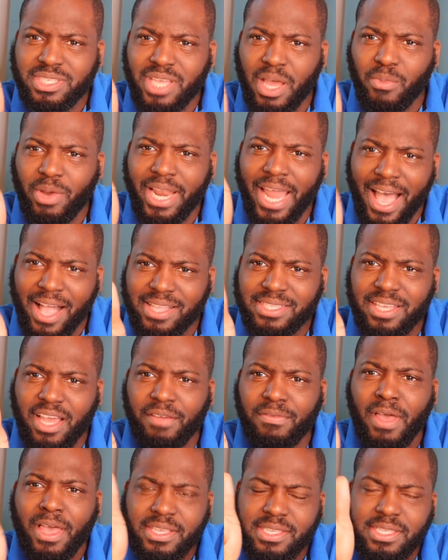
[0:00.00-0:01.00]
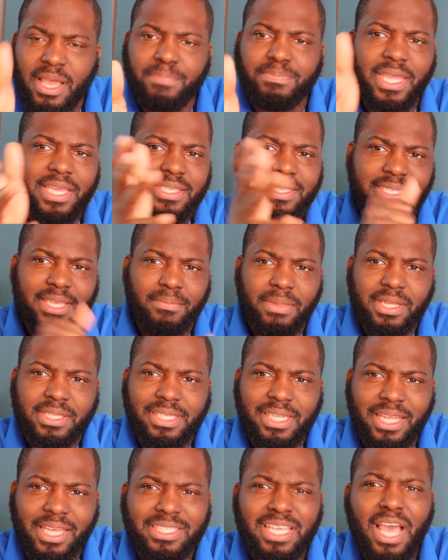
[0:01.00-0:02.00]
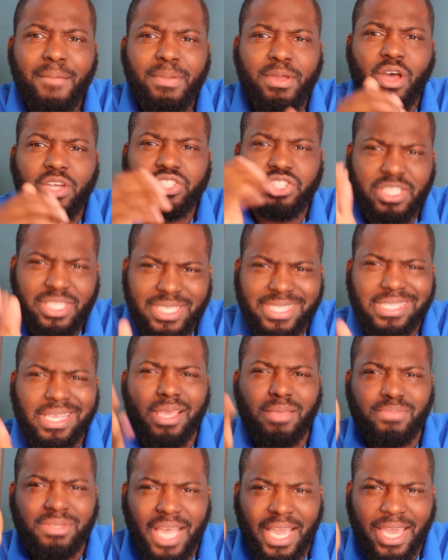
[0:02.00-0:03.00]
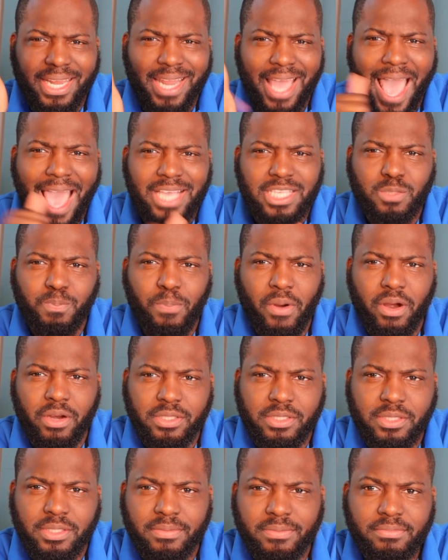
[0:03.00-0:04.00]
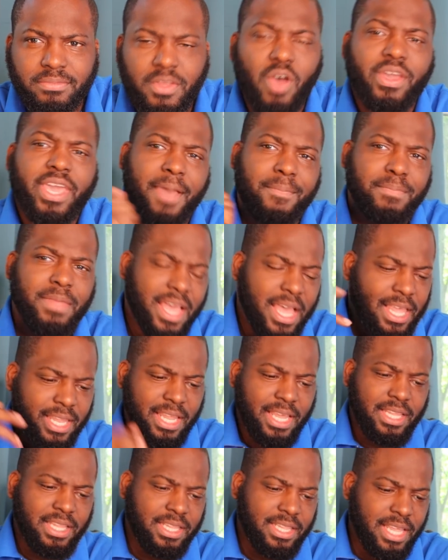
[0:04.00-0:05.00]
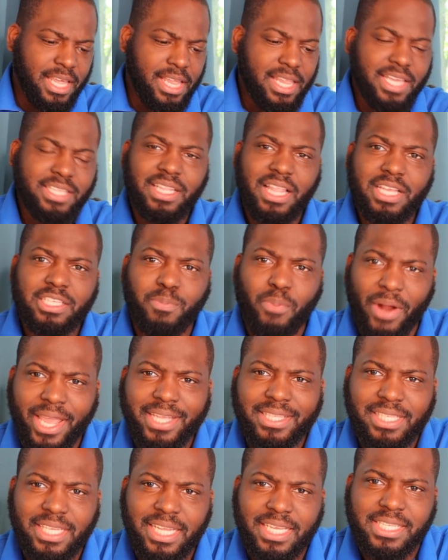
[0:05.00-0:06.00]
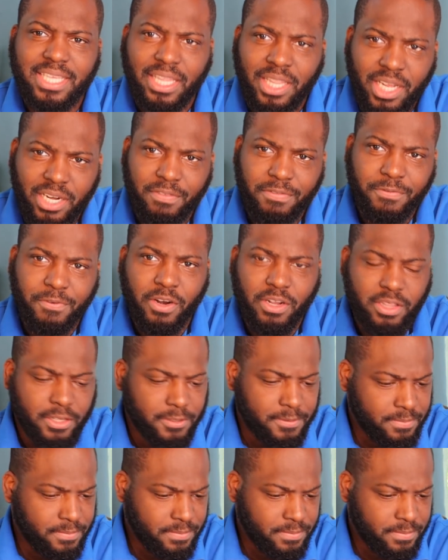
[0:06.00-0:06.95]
someone else of something similar to this? Because she seems like an expert. Okay, let's break into this a little further.